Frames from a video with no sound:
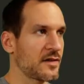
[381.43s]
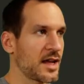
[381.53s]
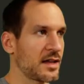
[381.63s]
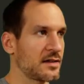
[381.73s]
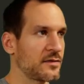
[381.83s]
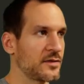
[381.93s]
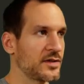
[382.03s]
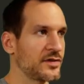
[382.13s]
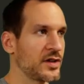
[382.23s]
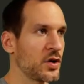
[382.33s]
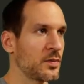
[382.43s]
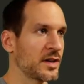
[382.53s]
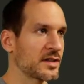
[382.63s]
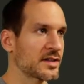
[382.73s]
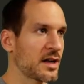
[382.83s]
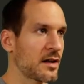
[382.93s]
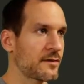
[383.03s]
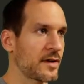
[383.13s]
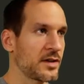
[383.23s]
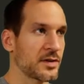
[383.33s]
And if we reopen the style
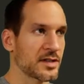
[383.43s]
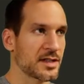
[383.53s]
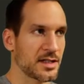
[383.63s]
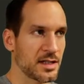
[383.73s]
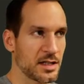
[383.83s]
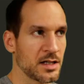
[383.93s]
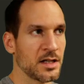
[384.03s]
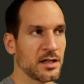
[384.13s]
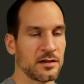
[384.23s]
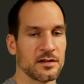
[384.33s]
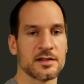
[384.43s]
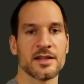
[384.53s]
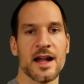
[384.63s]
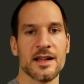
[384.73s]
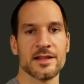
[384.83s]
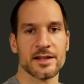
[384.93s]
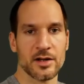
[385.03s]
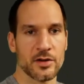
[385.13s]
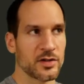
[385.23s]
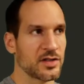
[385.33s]
file, you can see the styles are
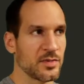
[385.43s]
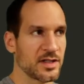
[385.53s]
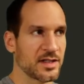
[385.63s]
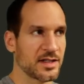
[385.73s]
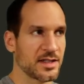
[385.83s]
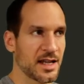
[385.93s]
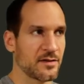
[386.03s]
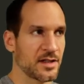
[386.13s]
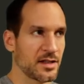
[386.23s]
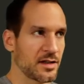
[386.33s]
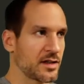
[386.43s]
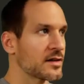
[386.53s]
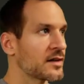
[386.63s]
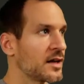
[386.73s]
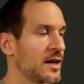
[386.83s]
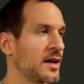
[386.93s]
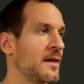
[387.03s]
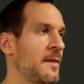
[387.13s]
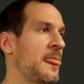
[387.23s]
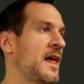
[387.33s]
going to be saved in here.
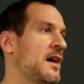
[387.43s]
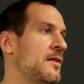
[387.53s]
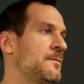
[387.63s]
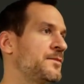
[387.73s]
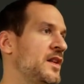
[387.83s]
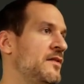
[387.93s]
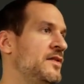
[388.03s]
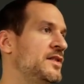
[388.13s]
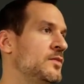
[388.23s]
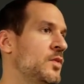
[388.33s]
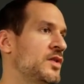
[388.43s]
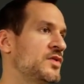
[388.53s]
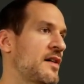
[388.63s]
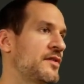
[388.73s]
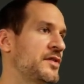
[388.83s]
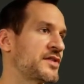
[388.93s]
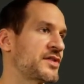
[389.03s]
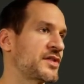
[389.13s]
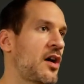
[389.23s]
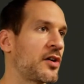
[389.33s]
Now, if you didn't want to have
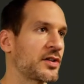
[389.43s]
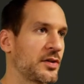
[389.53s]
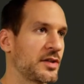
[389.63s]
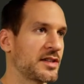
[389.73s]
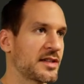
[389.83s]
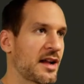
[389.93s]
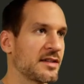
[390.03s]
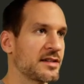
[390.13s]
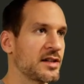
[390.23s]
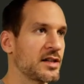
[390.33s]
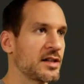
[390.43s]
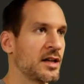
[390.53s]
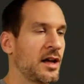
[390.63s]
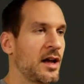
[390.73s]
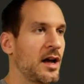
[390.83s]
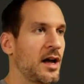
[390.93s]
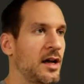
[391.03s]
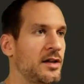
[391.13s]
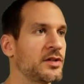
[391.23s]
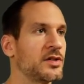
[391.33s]
those hard-coded styles here,
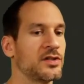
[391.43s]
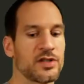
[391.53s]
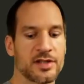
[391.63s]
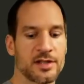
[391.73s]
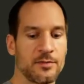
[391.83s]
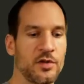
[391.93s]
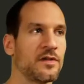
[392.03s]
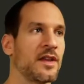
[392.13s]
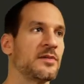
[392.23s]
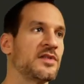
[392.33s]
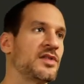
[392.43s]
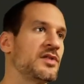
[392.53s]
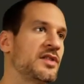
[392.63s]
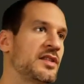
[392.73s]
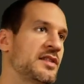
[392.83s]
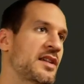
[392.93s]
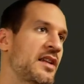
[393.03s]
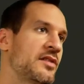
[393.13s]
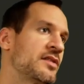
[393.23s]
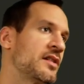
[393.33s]
you could just move them to the
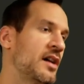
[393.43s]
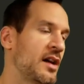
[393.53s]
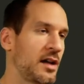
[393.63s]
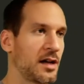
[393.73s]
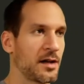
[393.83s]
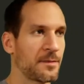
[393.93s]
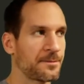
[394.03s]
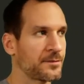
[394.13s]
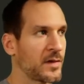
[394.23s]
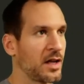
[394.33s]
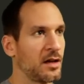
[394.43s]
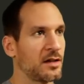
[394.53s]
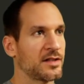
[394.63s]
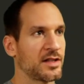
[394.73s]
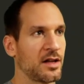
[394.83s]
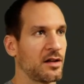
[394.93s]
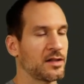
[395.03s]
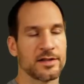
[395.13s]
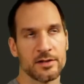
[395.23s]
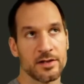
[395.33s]
designer. So
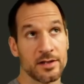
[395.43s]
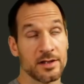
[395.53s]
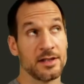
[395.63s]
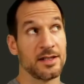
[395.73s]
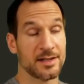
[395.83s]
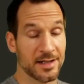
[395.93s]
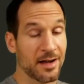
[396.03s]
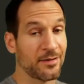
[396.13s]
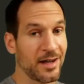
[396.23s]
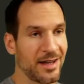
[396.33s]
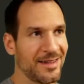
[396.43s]
the style file.